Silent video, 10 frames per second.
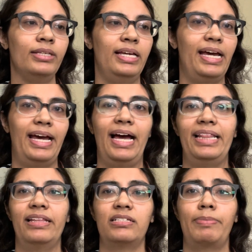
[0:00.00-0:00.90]

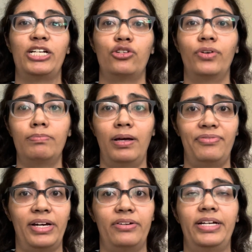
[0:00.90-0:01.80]
and the Spanish Football
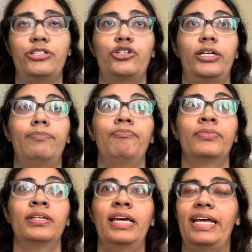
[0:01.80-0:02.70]
Federation
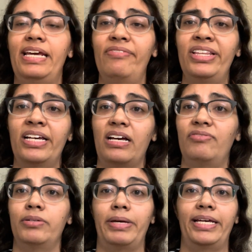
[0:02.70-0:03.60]
and even the
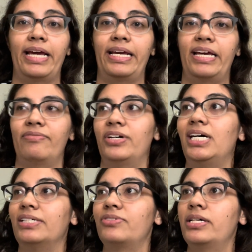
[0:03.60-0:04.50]
government getting
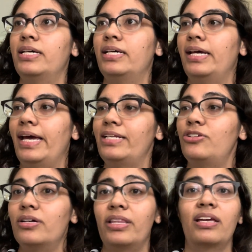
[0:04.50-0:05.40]
involved. It
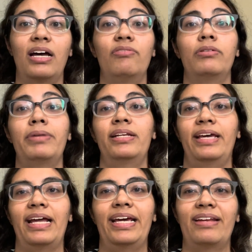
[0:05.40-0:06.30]
took the government
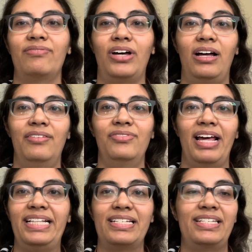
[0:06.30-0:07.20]
getting involved,
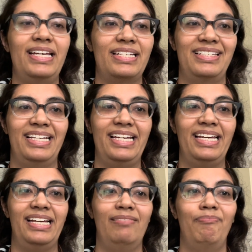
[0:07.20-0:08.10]
like the
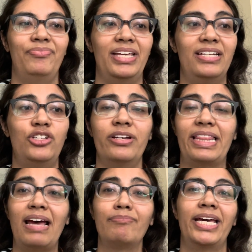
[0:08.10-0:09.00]
CSD, it took
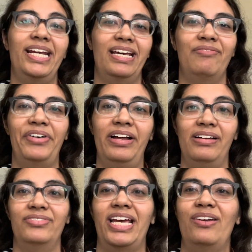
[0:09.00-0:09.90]
them getting
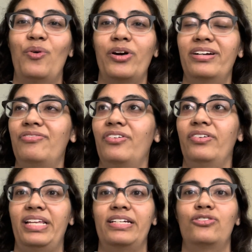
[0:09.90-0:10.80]
involved in order for
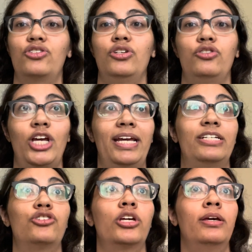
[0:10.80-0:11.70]
things to
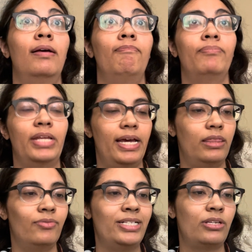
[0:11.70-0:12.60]
change. And the
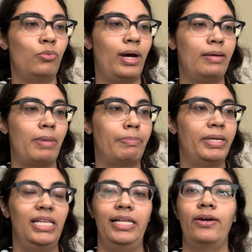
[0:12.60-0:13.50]
reason why
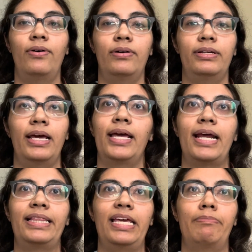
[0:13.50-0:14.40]
Mappy Leon and I
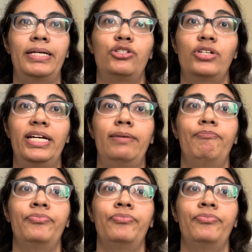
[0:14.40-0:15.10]
think Patry,